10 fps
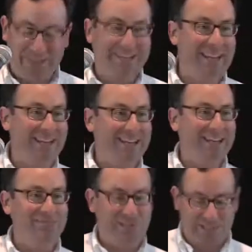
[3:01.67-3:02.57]
big
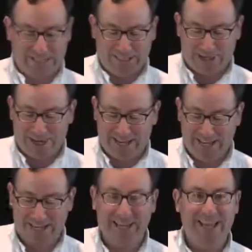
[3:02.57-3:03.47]
data, machine
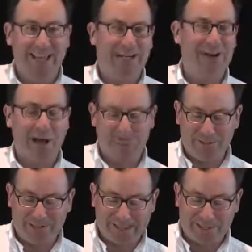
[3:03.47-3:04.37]
learning, and
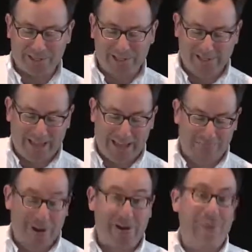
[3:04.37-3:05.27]
computation,
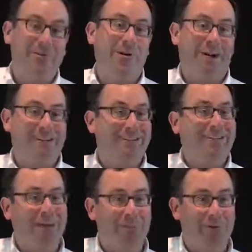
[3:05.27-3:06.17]
um, are everywhere in
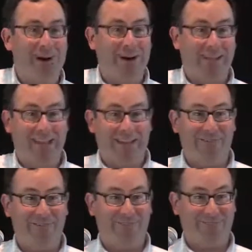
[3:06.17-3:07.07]
contemporary
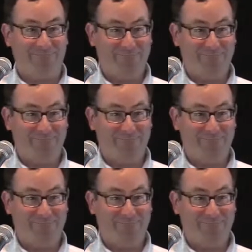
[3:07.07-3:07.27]
life.